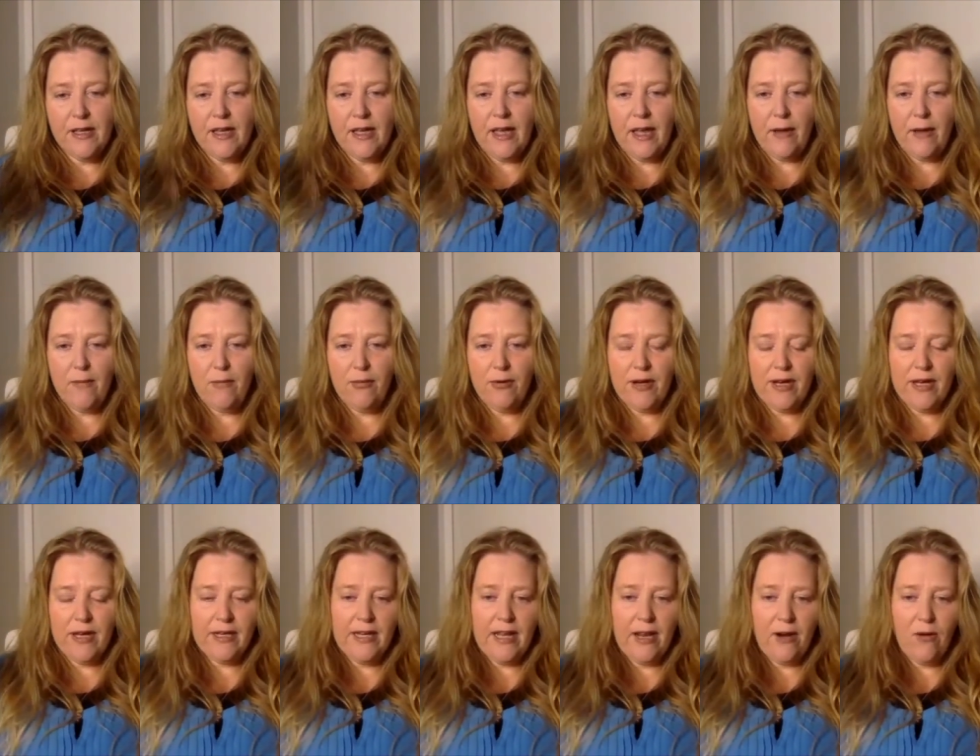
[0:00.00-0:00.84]
and
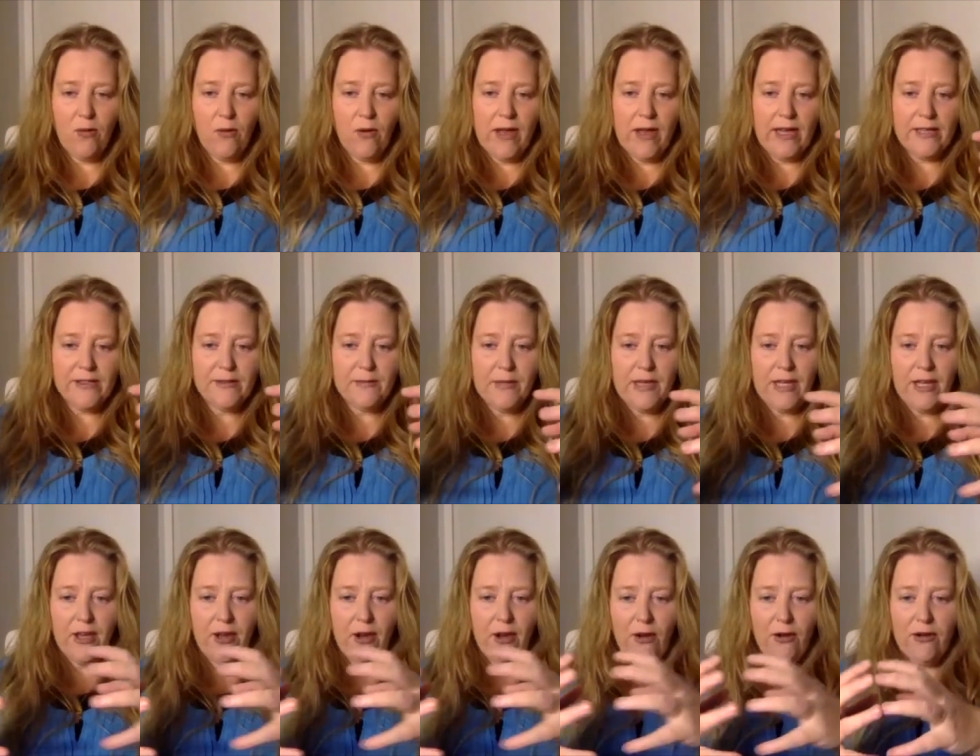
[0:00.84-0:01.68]
bringing that orgasmic
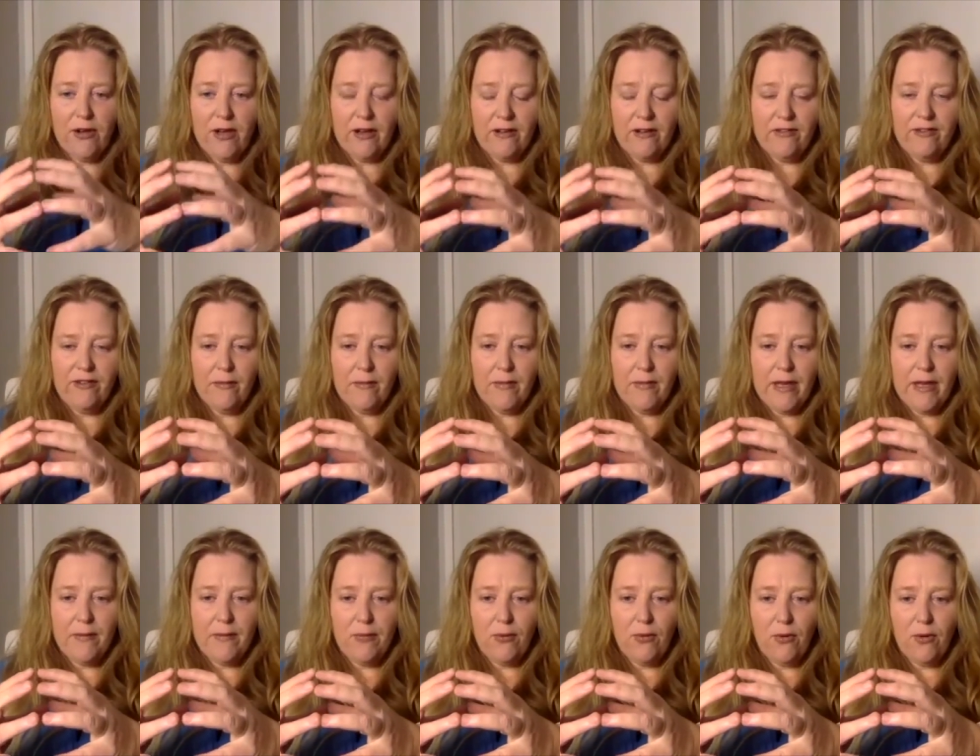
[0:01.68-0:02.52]
yoga for me
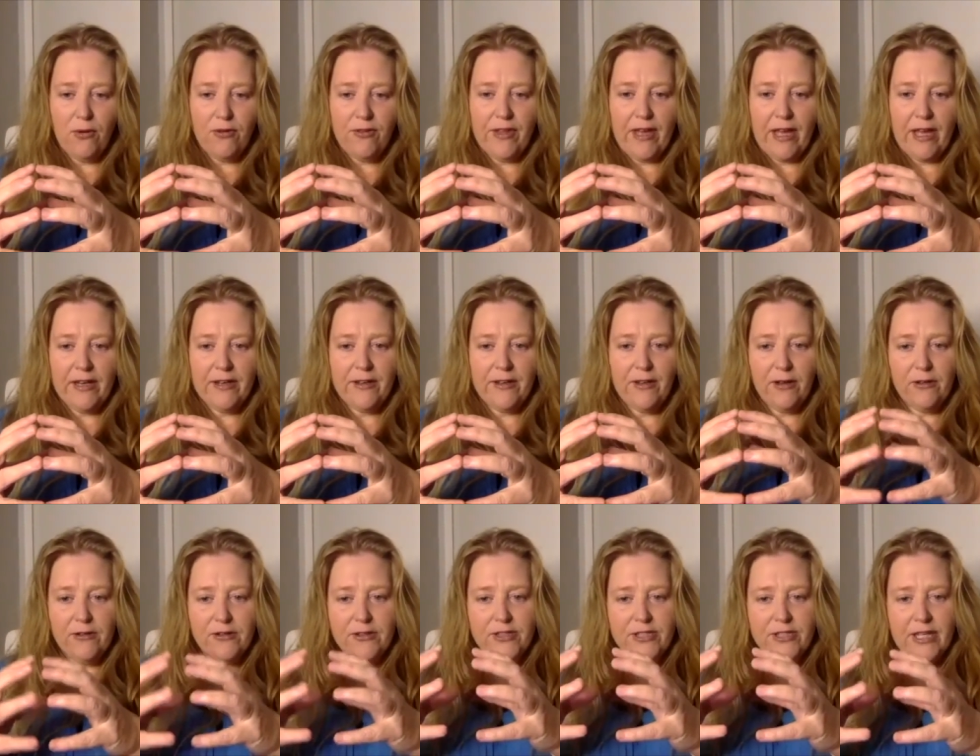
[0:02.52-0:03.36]
brought that
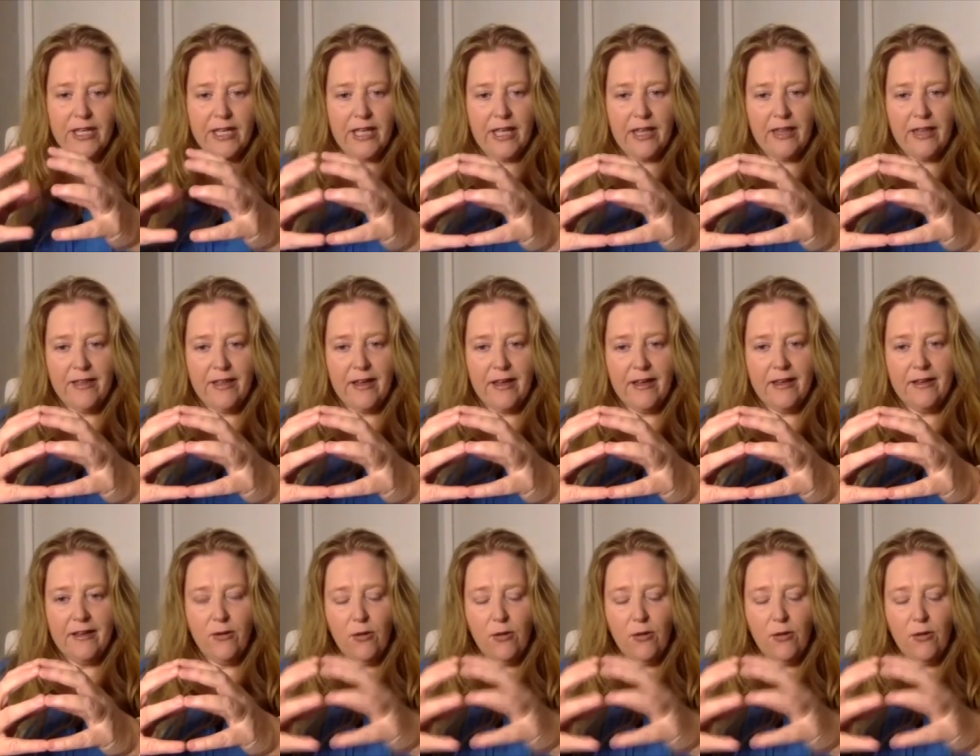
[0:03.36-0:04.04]
those together,